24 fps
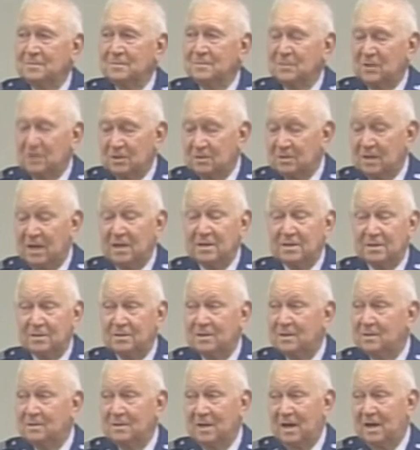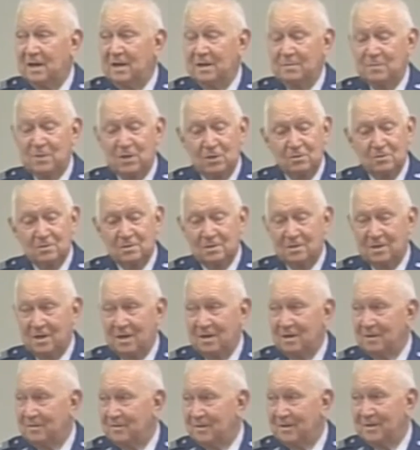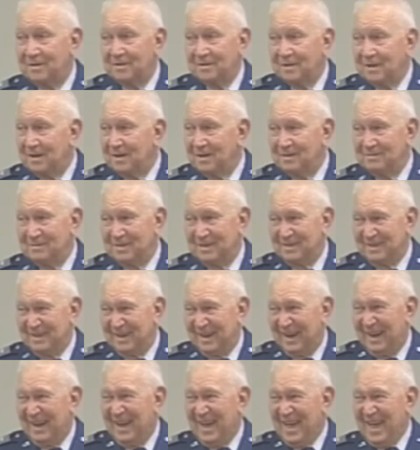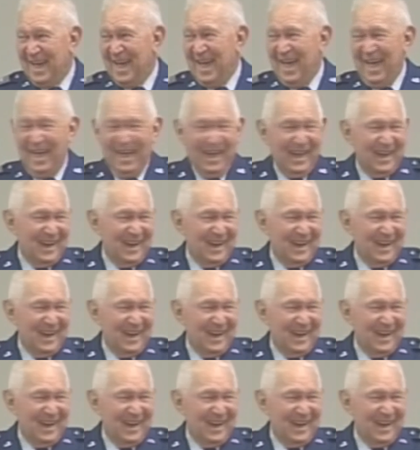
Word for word: You got to. I not told you a lot of things happened.